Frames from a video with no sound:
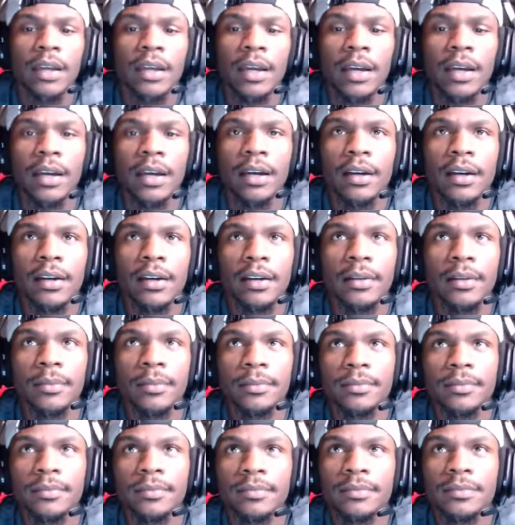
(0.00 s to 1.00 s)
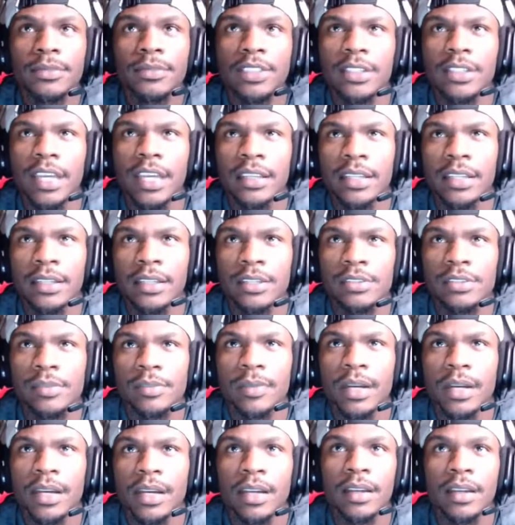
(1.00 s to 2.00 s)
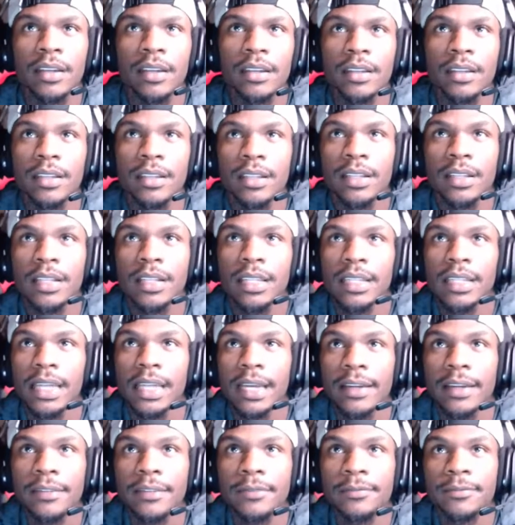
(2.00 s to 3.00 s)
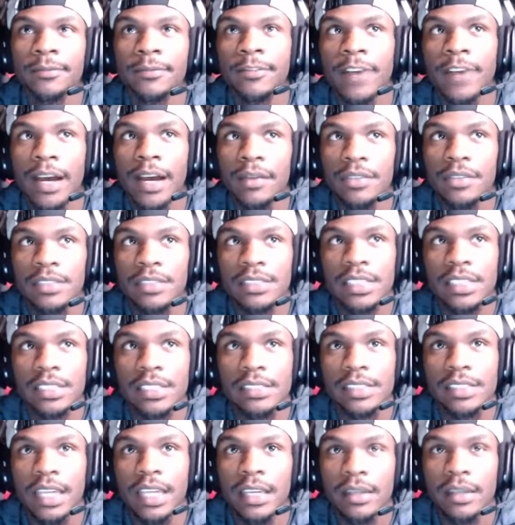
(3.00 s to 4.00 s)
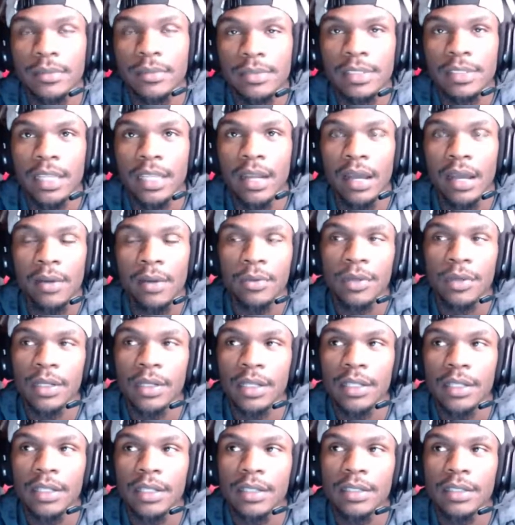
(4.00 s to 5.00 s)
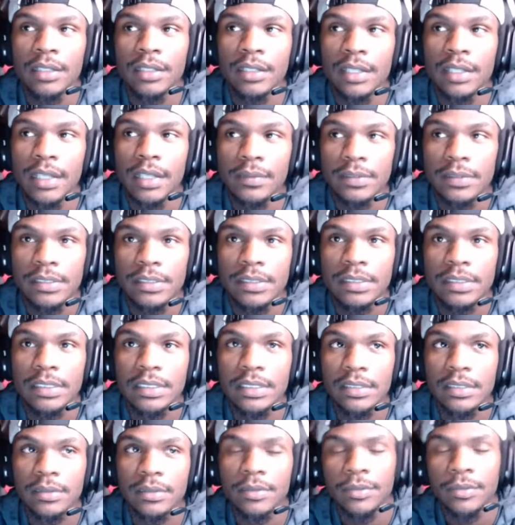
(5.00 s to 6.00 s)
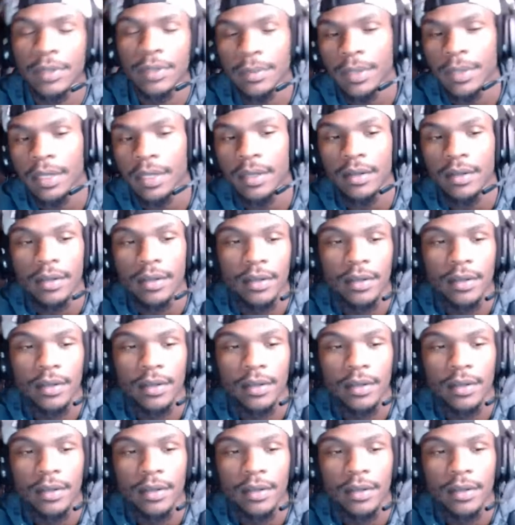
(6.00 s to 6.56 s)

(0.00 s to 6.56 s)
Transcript: So yeah, I think those are my like 5 or 6 games that I would love to see remade.